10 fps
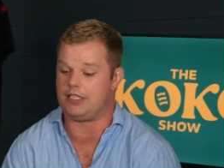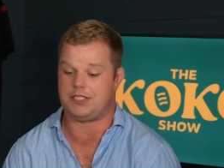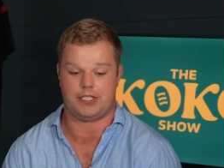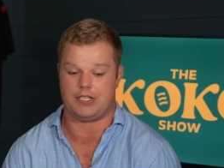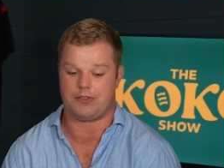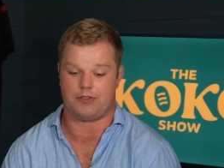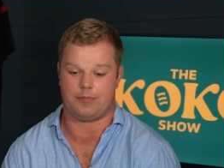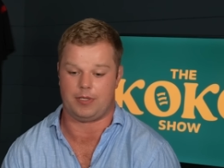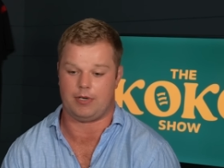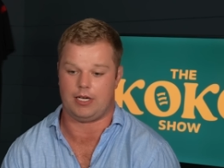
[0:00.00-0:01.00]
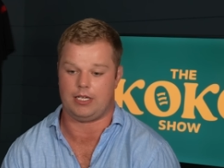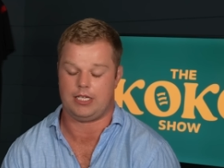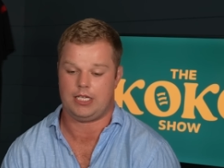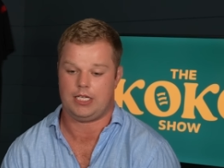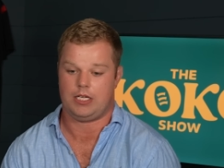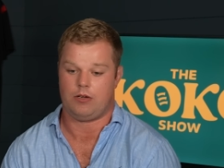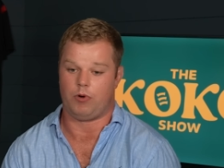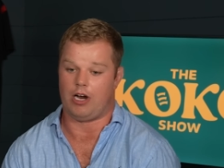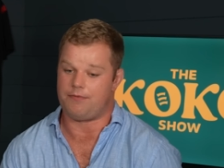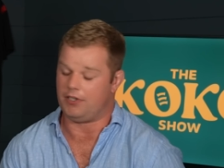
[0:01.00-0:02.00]
this year's sort of been my
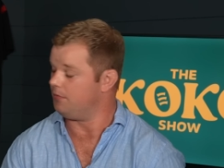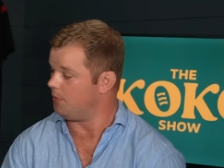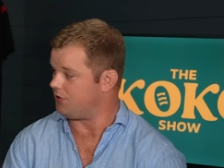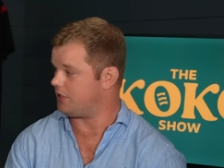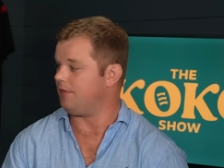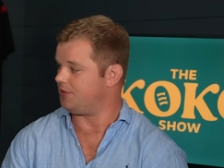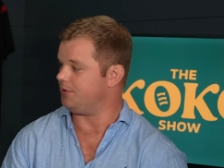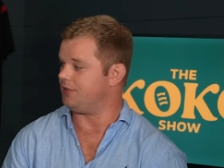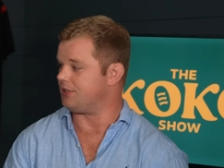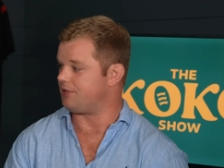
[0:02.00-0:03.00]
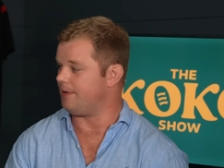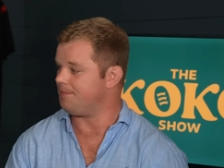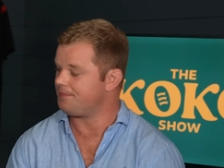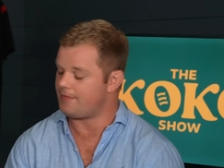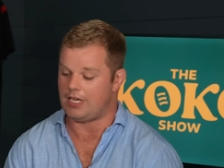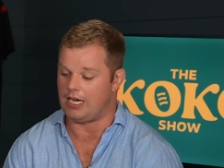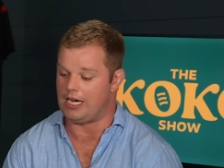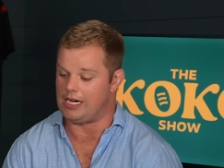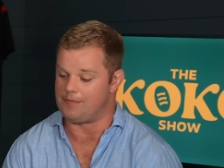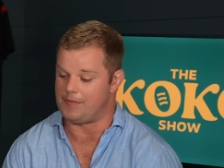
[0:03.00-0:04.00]
where I felt most comfortable in the scrum,
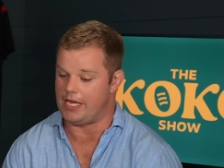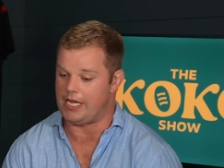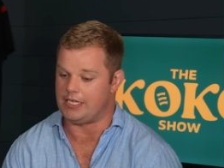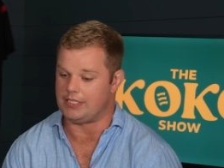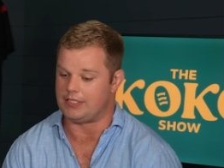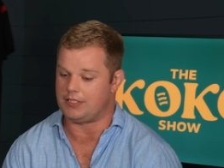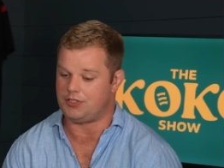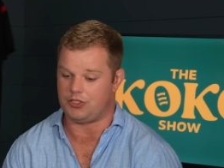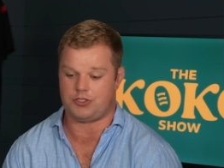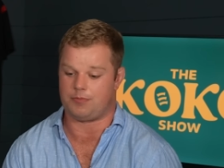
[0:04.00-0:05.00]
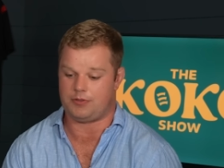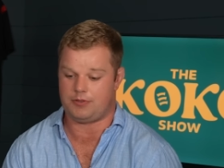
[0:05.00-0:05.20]
um, and just some